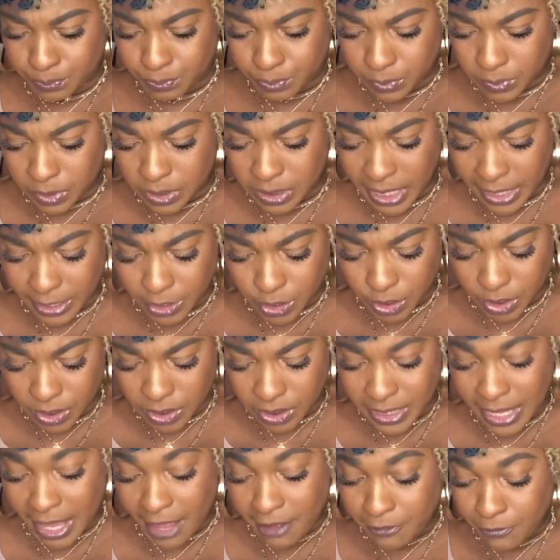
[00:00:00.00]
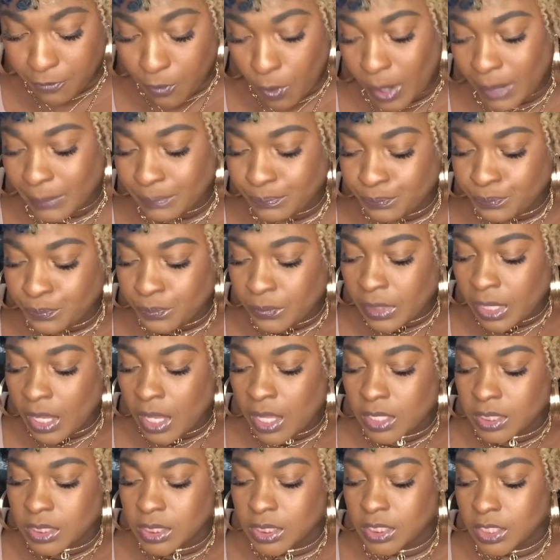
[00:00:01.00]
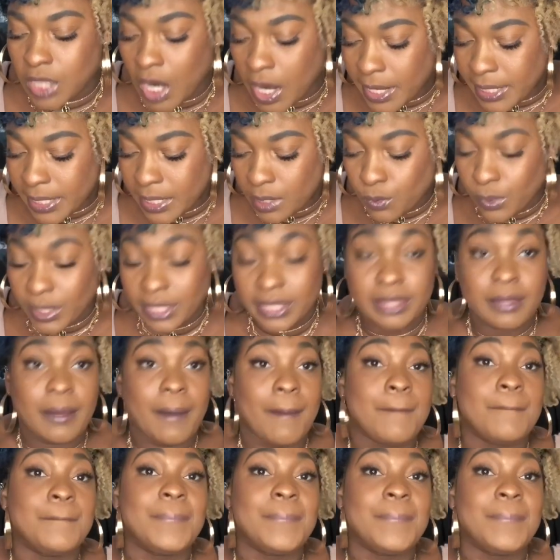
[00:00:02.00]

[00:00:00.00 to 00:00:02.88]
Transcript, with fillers: sections. Yeah, four. Starting with